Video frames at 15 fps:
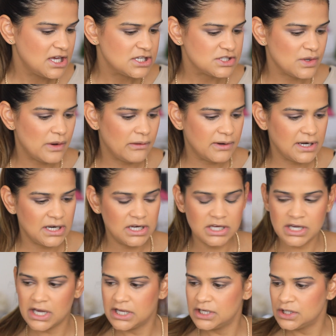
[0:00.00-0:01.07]
So I want to look
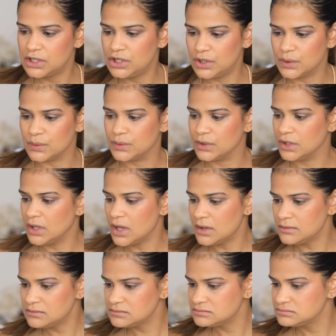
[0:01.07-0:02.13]
kind of cute, you
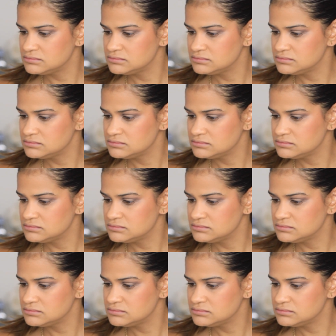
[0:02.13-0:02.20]
know.